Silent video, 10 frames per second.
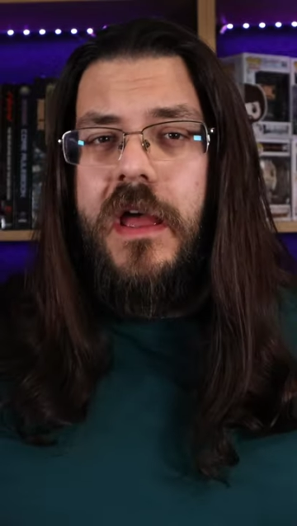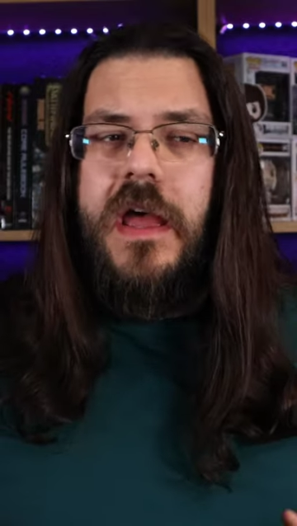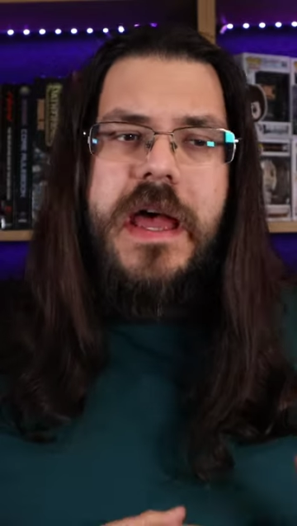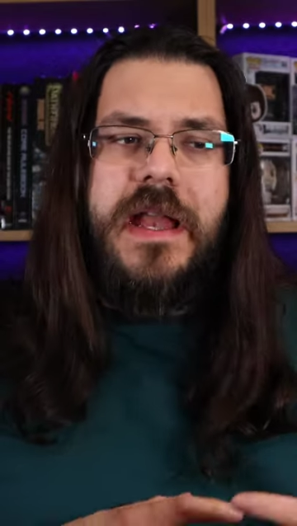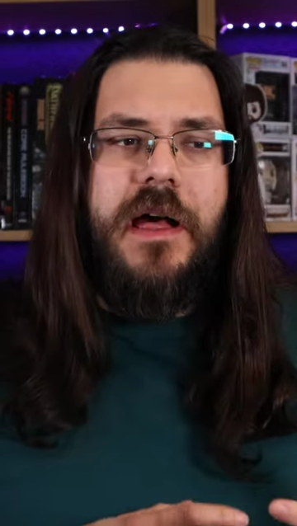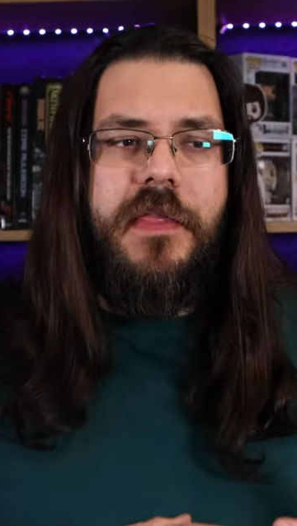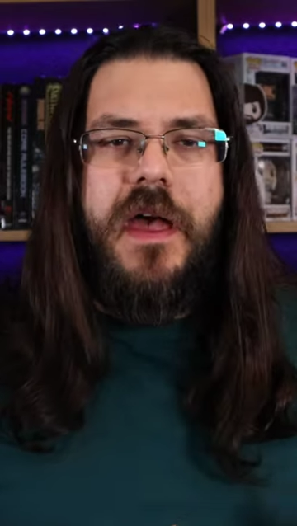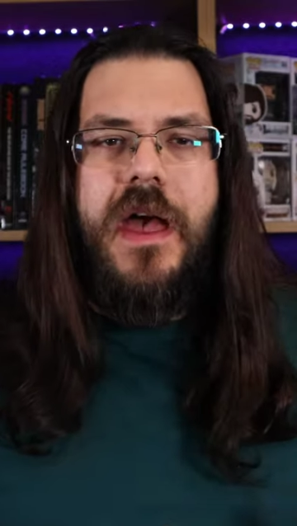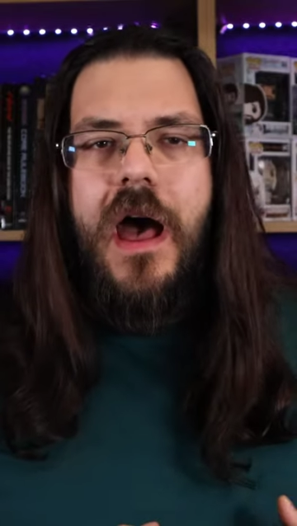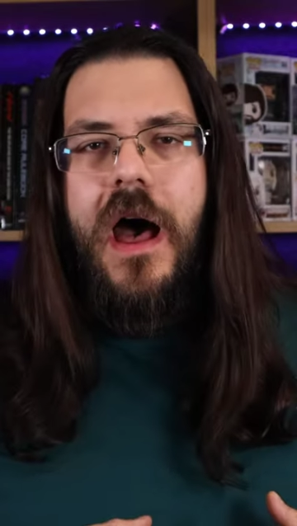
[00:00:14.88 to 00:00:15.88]
Now there
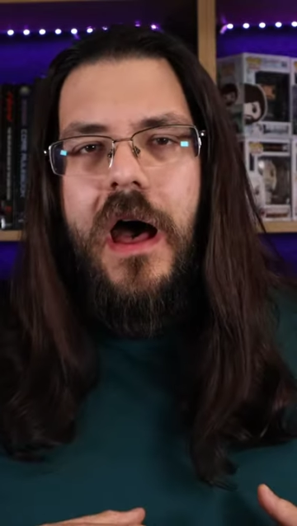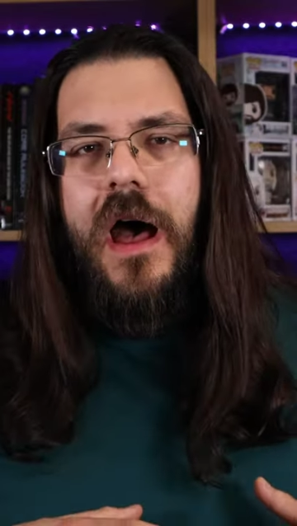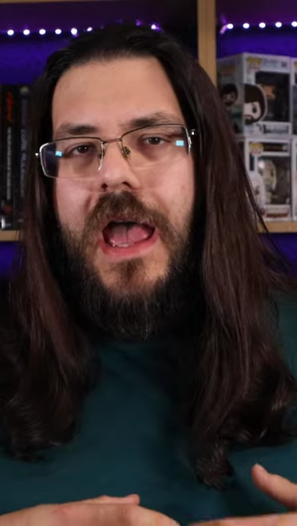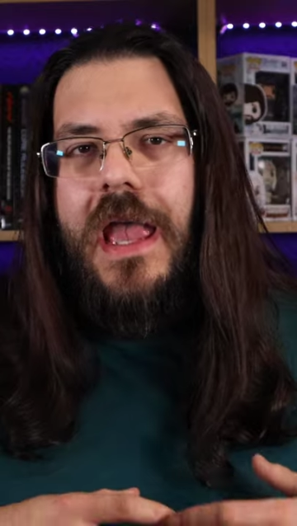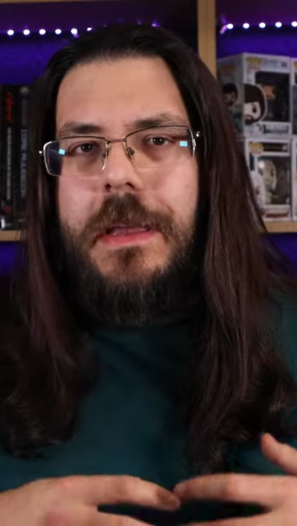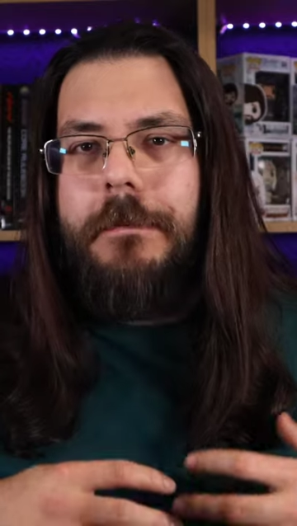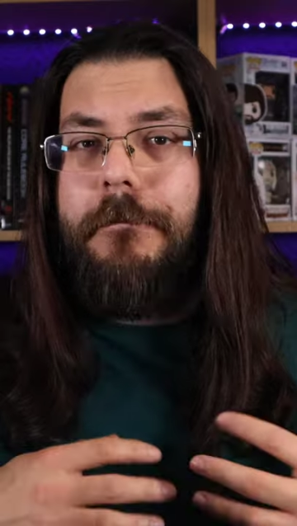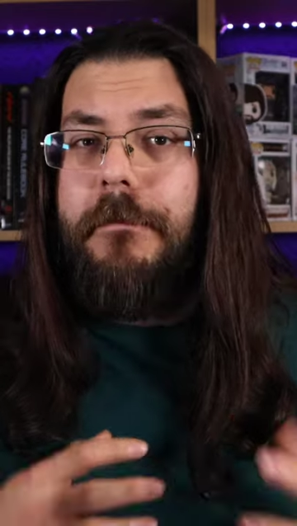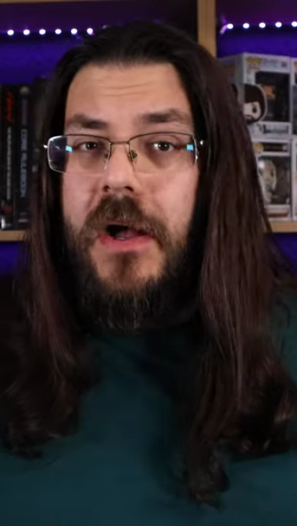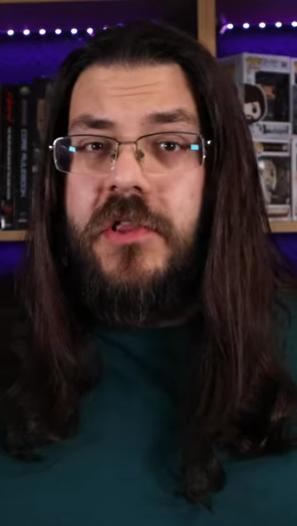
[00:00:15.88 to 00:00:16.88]
are a
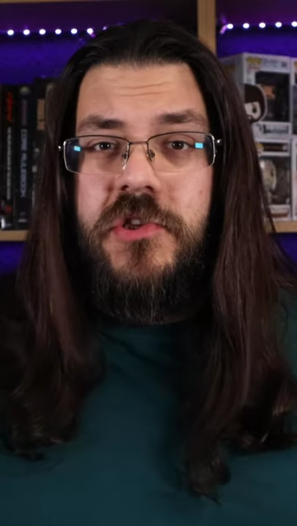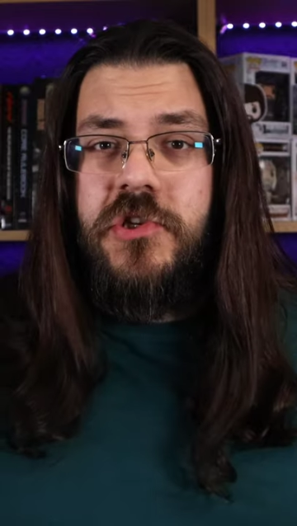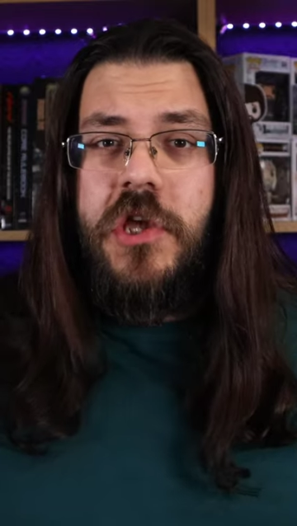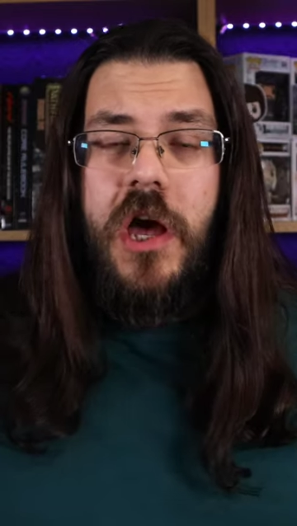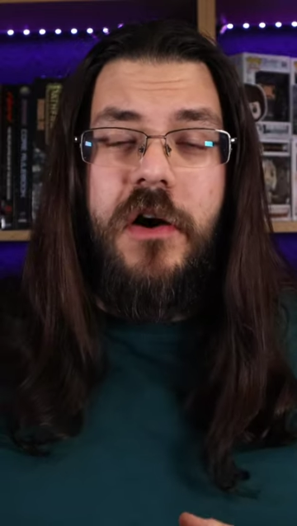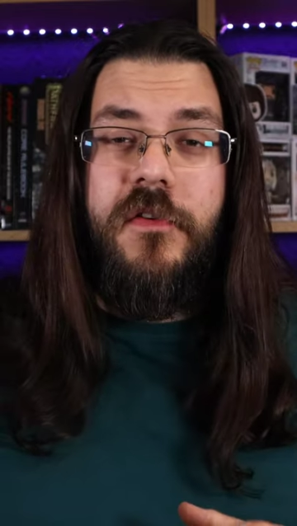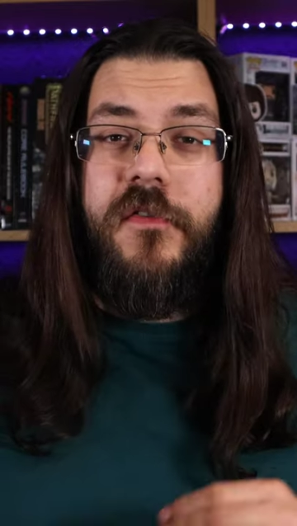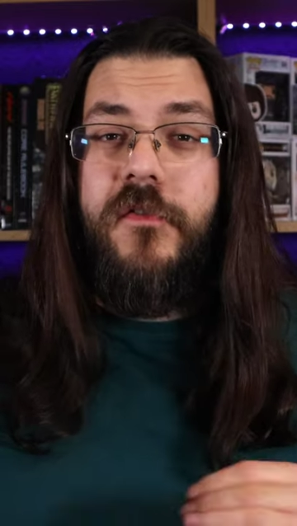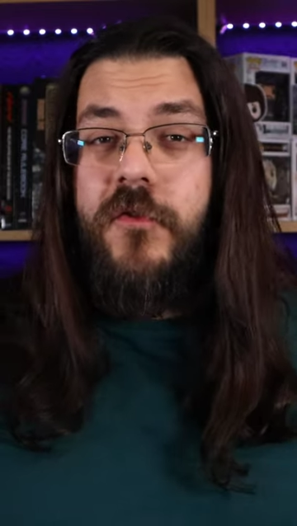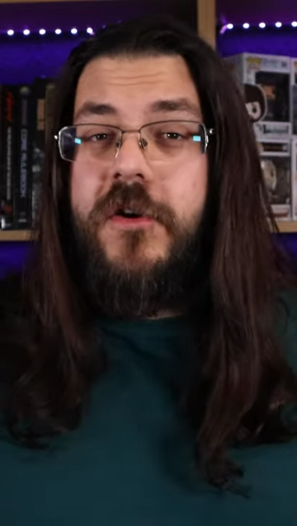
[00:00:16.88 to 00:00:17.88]
bunch of
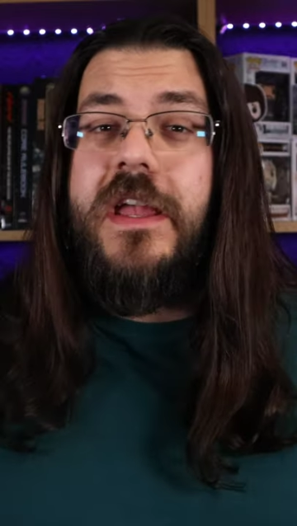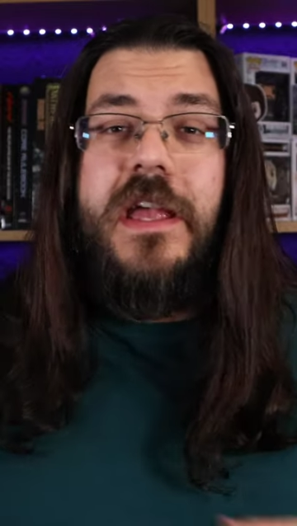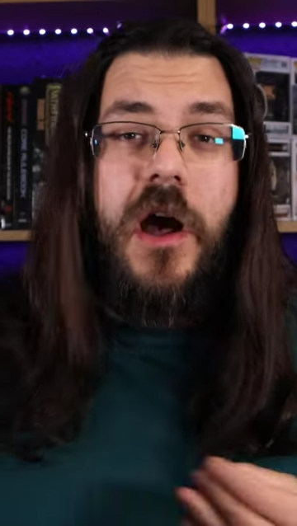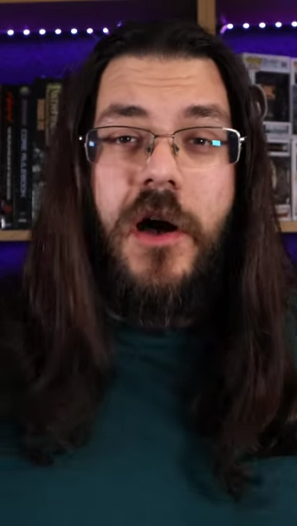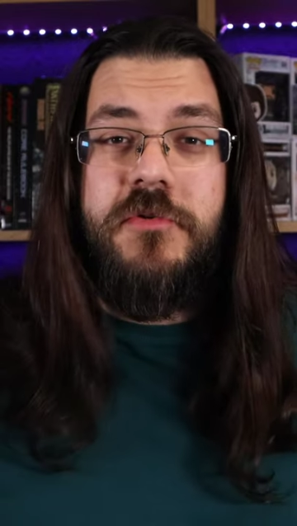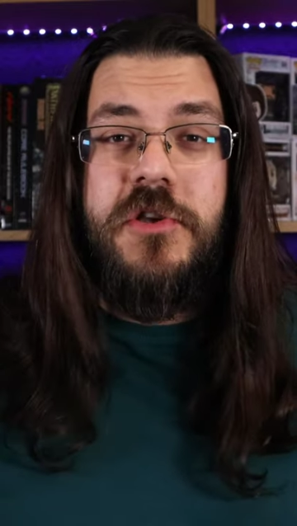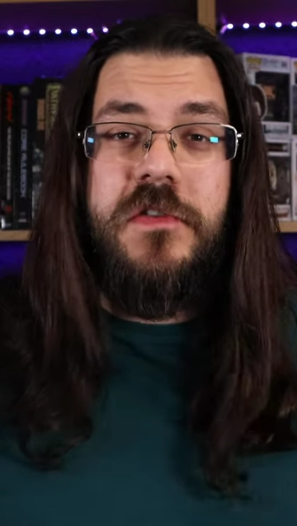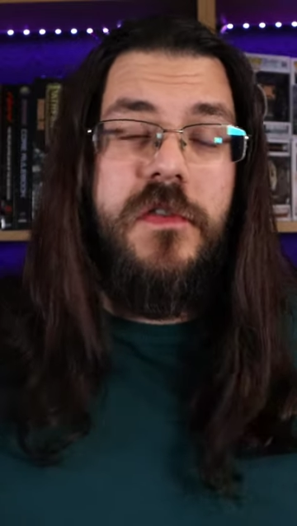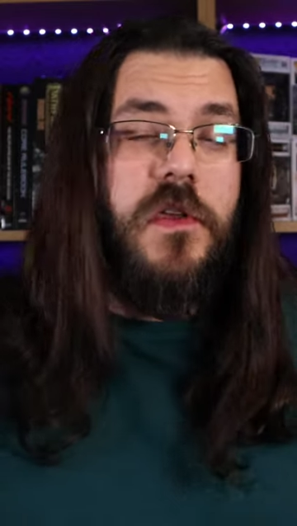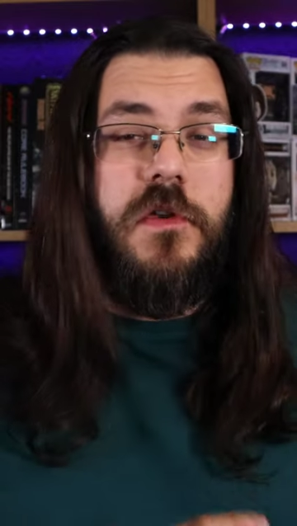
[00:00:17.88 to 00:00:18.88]
free options that
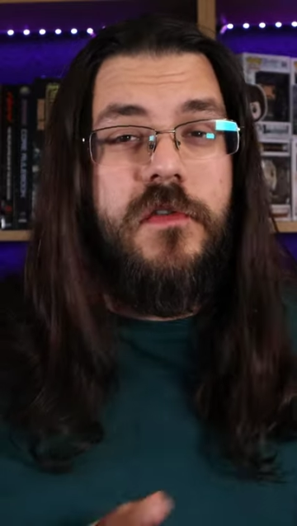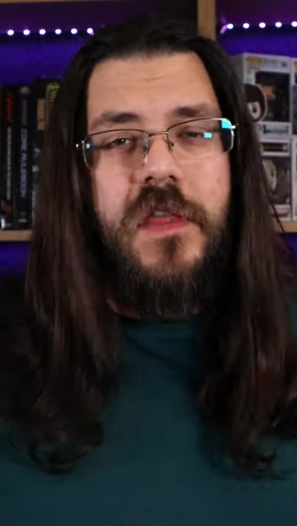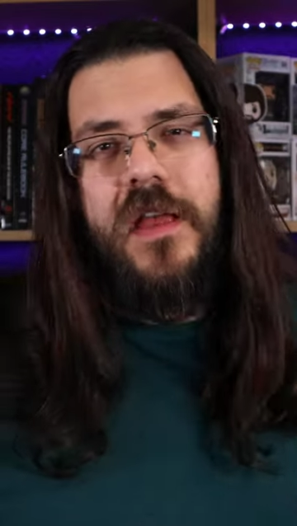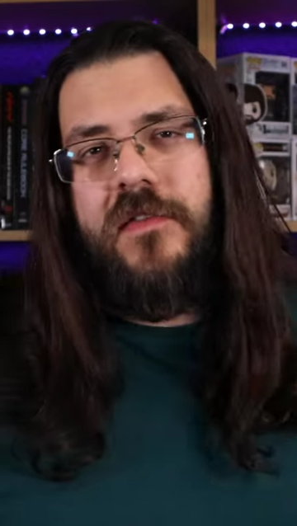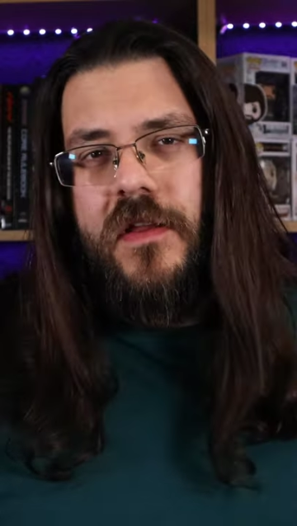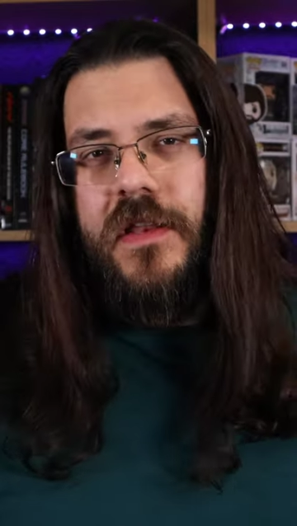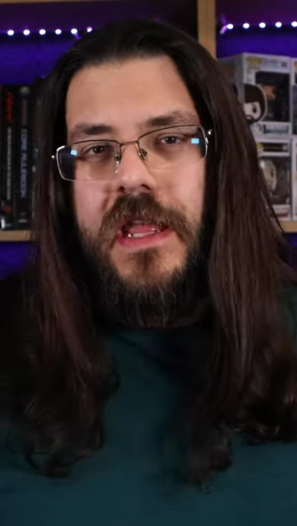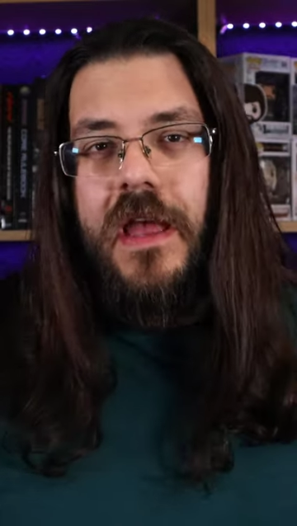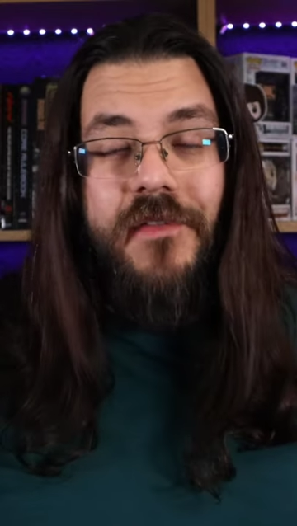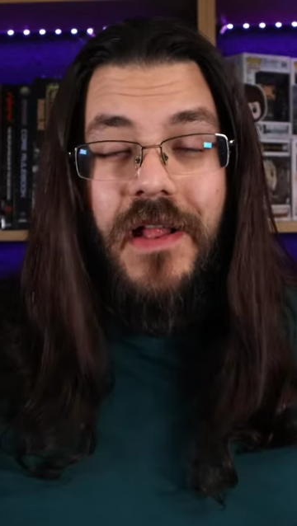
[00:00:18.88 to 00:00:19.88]
use the SRD
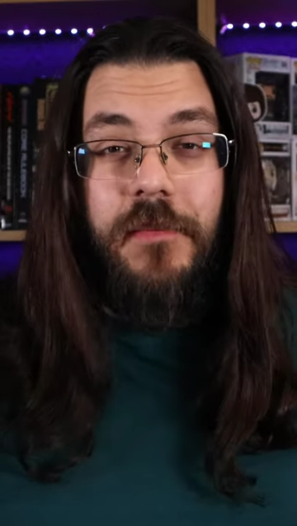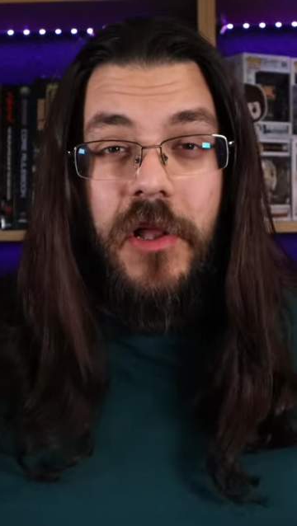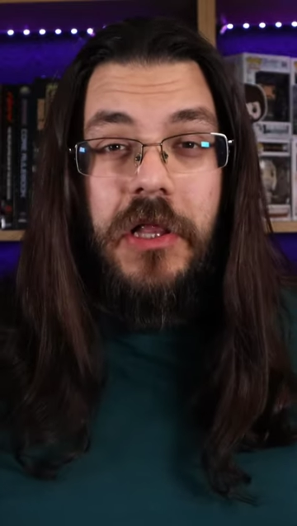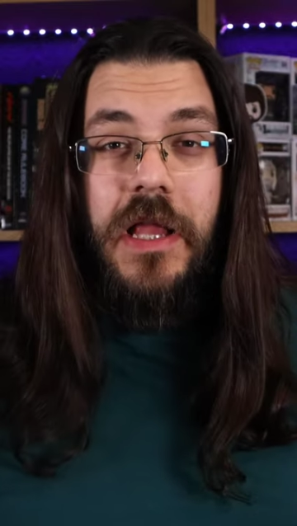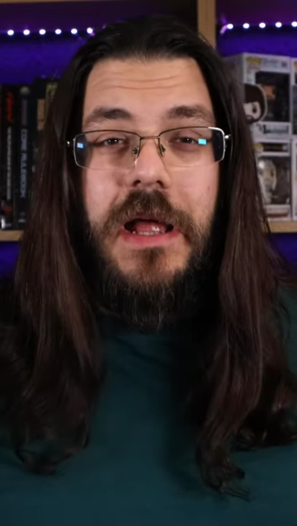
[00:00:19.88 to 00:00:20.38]
available online,